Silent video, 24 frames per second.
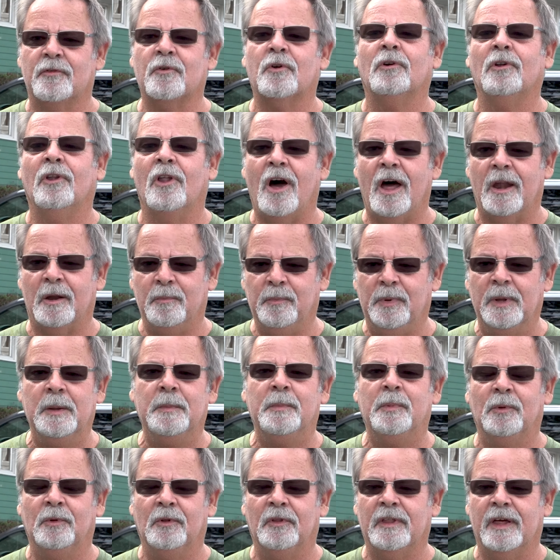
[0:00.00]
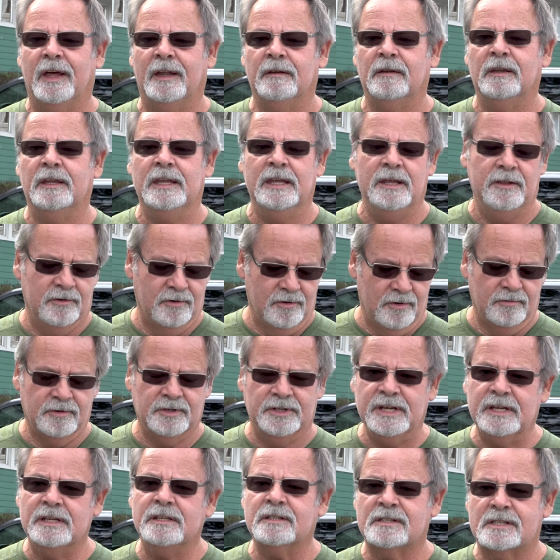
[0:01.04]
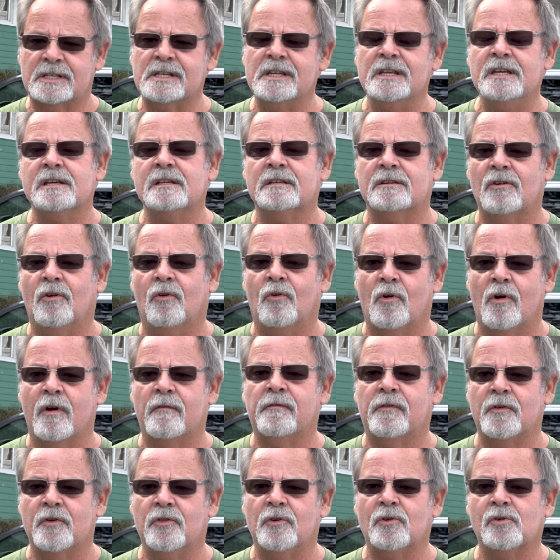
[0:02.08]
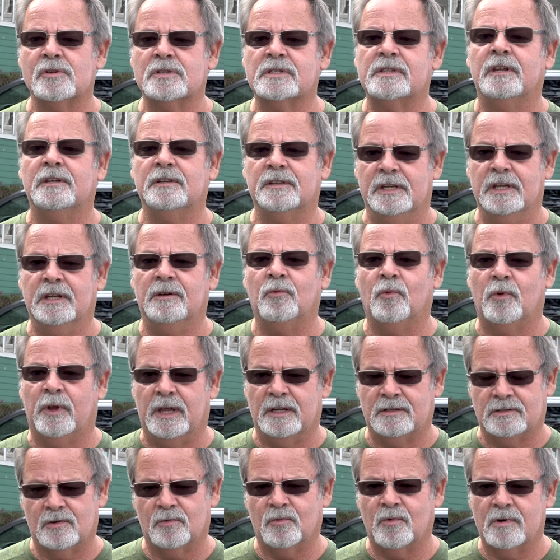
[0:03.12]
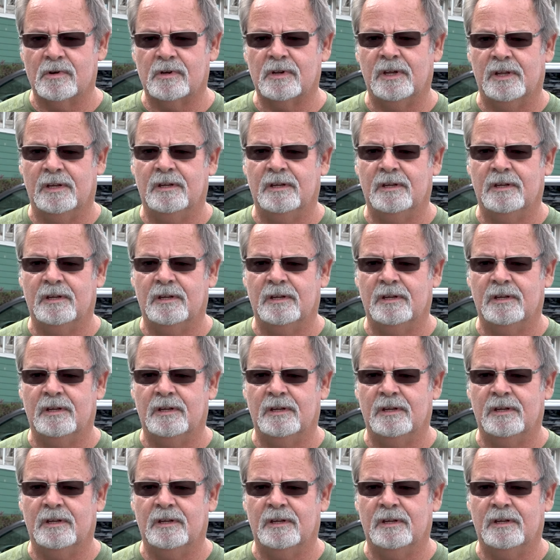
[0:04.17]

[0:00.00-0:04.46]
for a lot of people that either didn't see it or for those that did get to work